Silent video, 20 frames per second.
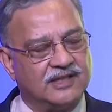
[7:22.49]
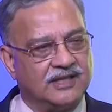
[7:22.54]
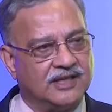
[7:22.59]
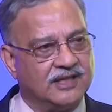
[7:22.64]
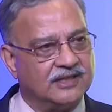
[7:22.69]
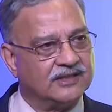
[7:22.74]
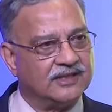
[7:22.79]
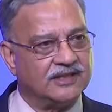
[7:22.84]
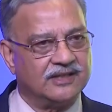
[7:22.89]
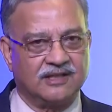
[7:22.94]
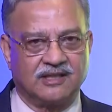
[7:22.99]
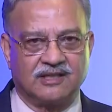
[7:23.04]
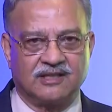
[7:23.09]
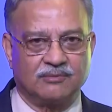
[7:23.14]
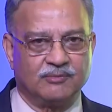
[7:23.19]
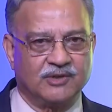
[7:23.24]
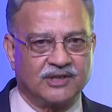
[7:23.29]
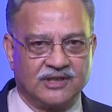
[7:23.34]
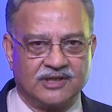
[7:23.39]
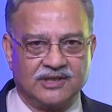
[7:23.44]
And then
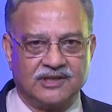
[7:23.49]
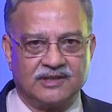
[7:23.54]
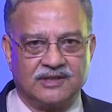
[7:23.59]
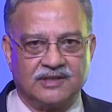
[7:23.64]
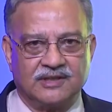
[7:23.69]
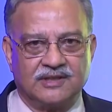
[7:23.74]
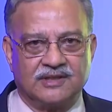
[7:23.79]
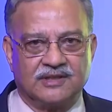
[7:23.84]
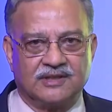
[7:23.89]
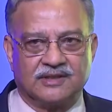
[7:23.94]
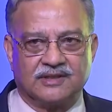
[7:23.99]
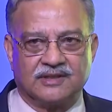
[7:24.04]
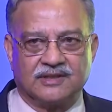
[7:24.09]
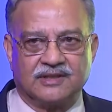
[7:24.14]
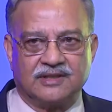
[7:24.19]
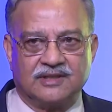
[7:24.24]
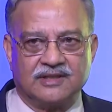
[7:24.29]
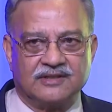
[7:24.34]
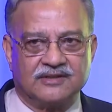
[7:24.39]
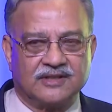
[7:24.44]
ultimately,
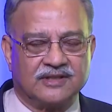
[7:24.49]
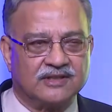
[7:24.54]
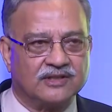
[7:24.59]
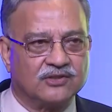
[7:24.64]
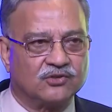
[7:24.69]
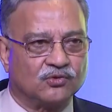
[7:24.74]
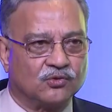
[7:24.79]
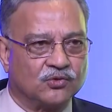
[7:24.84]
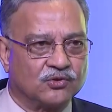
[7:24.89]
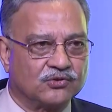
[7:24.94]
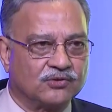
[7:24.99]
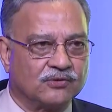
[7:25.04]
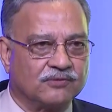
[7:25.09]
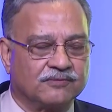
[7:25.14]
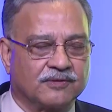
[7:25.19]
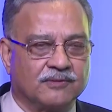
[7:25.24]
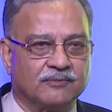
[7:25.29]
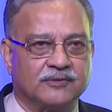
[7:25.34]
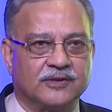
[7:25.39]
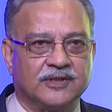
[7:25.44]
he's at the source
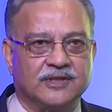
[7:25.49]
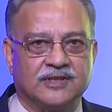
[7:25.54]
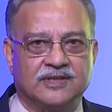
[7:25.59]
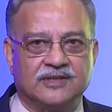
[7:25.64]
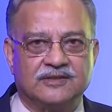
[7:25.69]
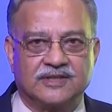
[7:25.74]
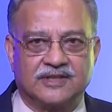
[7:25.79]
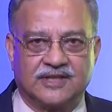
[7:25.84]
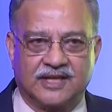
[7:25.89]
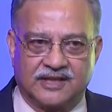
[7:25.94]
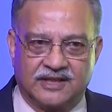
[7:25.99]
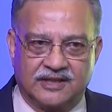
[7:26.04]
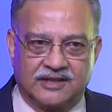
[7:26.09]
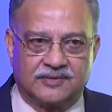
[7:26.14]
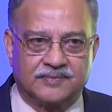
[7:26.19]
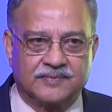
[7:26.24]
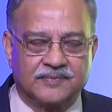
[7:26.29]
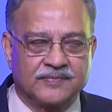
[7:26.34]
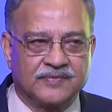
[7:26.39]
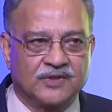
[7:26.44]
of from where he's
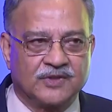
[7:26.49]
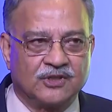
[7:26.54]
attacking.